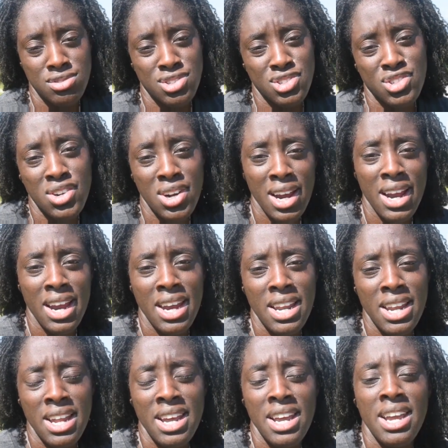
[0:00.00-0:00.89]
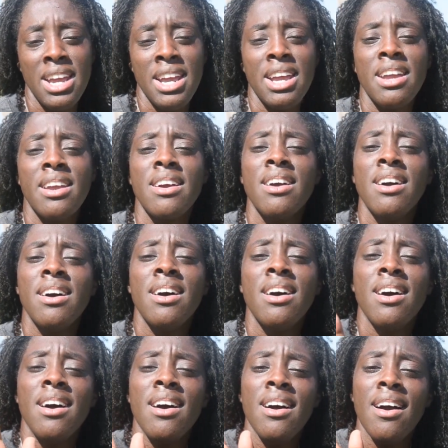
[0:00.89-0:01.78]
training,
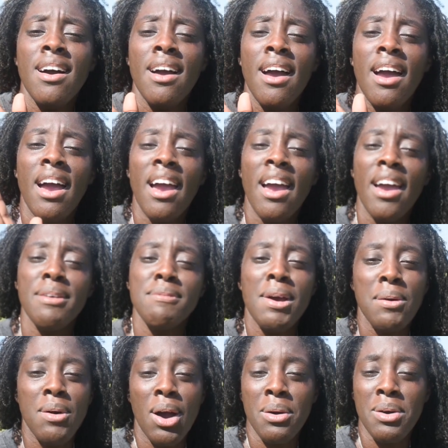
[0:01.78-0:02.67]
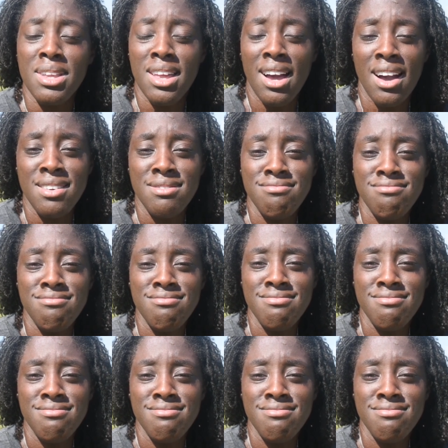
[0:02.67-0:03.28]
and my walk with God.